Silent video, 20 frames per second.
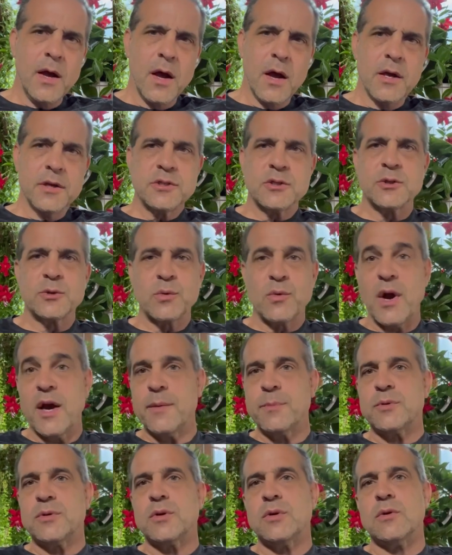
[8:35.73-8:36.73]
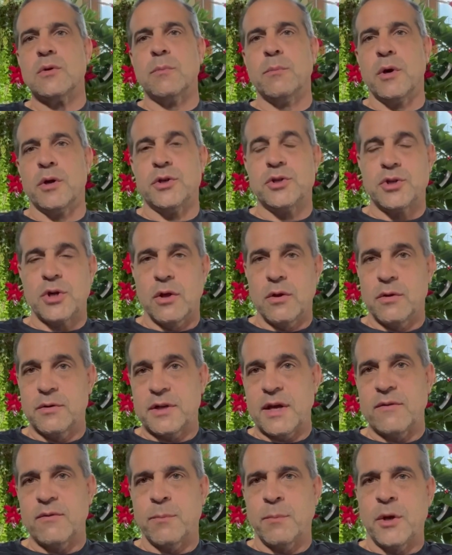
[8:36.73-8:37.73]
Subscribe to
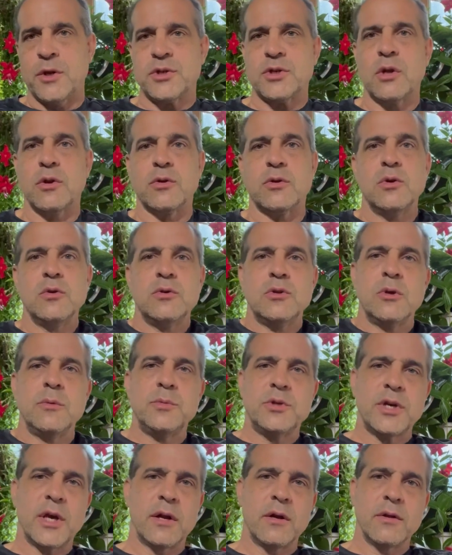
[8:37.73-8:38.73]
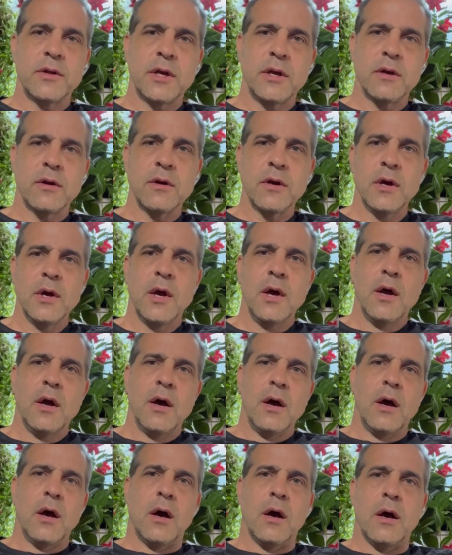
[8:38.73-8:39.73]
David Mongello YouTube channel here.
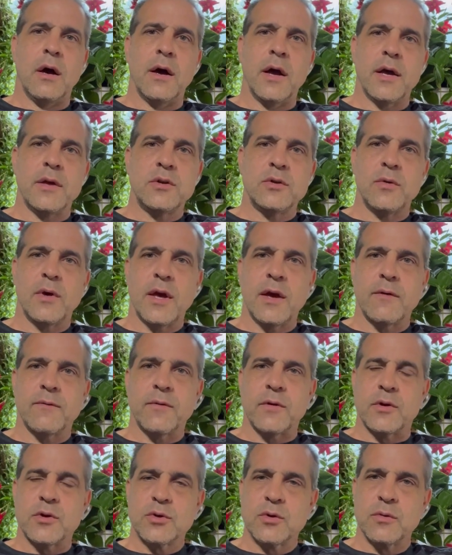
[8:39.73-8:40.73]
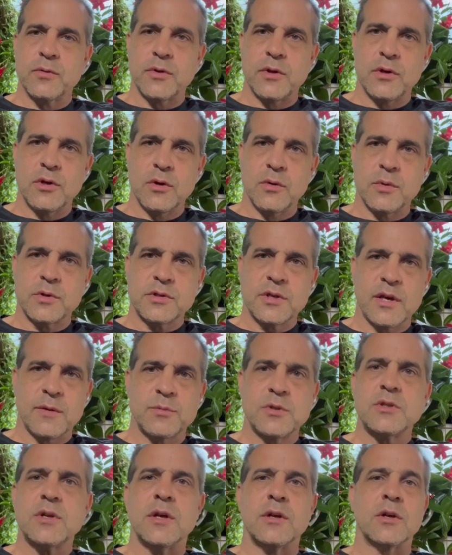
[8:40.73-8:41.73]
I do have Truth in USA.
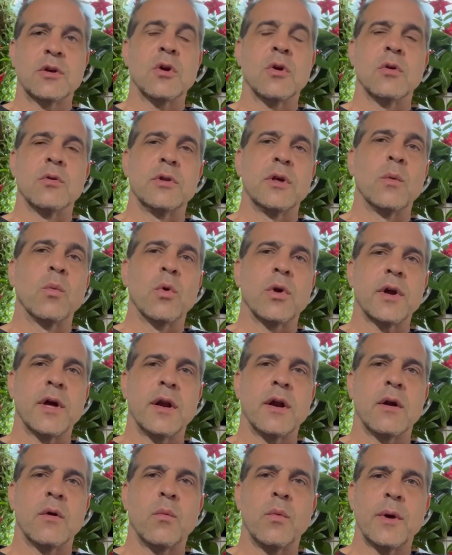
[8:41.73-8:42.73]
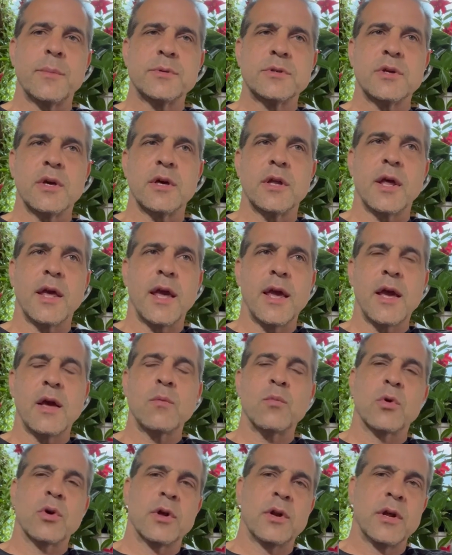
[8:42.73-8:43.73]
I'm currently working on a website,
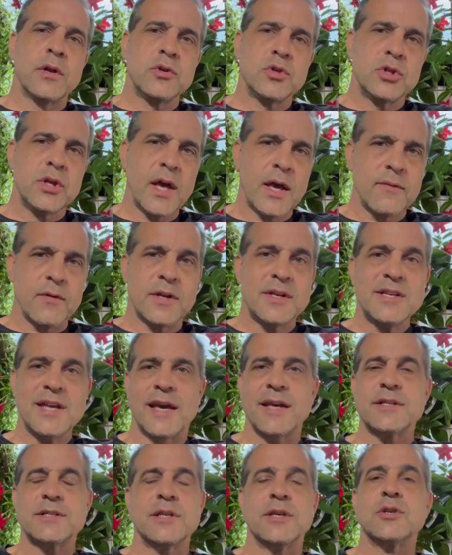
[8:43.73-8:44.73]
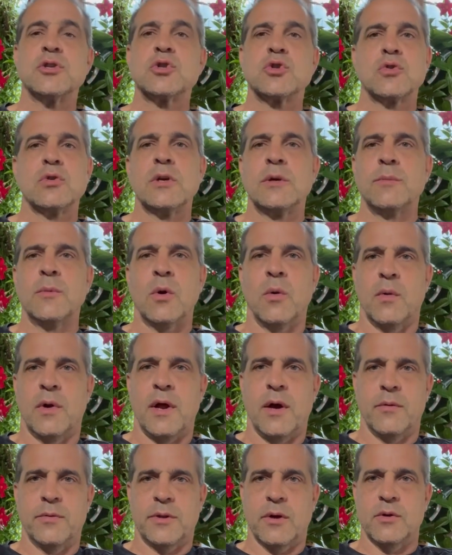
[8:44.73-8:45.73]
and we're going to have a texting stream going
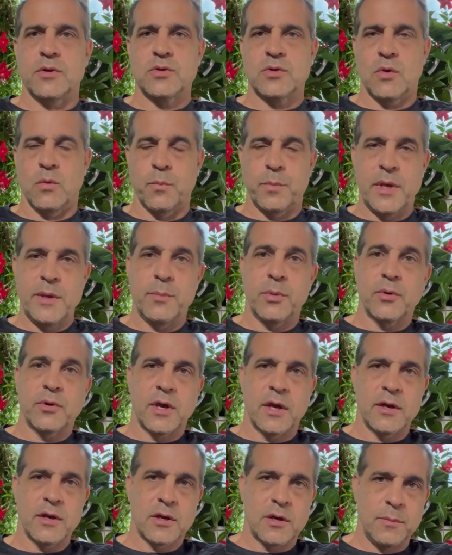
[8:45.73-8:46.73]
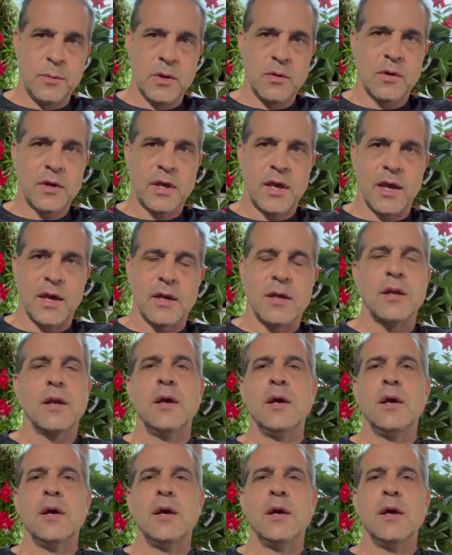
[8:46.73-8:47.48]
out there so people can communicate